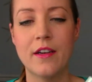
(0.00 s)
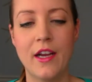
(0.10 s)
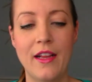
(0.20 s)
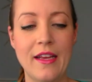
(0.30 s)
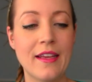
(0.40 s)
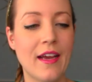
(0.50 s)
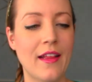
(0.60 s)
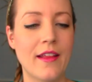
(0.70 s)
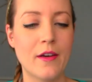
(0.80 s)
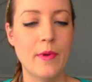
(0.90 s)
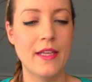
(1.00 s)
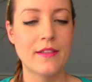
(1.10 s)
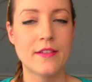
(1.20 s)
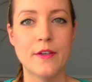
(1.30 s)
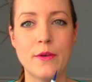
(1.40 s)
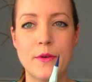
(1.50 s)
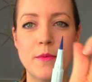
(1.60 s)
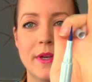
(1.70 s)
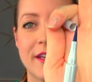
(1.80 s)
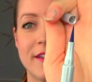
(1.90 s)
I like eyeliner pens though. Oh
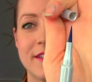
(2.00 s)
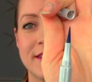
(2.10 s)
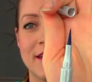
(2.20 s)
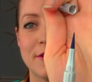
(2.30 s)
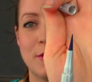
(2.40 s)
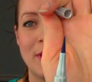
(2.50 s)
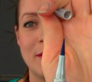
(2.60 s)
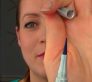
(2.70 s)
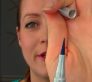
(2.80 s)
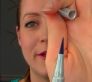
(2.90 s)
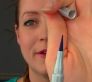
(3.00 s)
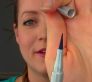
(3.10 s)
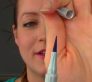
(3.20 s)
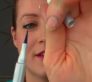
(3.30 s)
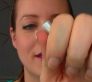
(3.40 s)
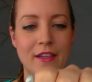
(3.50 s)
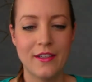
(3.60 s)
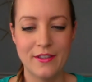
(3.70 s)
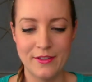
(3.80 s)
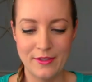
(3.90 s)
my goodness, that is quite blue.
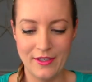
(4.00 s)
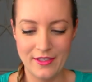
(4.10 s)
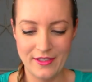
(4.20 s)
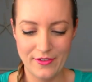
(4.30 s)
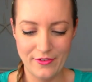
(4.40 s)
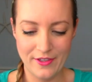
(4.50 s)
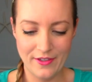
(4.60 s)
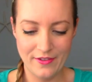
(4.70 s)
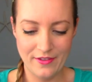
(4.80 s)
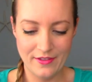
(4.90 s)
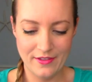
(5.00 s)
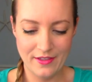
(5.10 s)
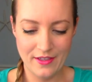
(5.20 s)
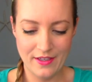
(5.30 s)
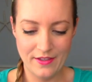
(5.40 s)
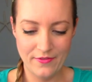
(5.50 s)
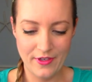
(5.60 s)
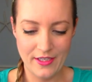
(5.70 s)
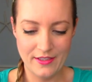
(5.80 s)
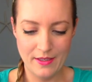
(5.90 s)
I'll swatch that for you. It's got a nice
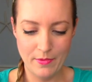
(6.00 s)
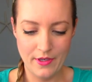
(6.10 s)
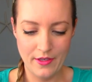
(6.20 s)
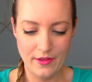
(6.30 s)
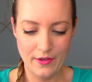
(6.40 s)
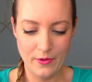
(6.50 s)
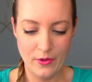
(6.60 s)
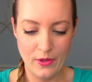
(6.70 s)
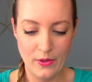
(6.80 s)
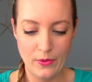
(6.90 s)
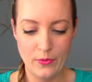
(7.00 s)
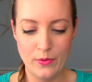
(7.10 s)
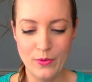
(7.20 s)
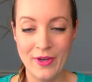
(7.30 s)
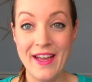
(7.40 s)
fine tip on it though. Woo!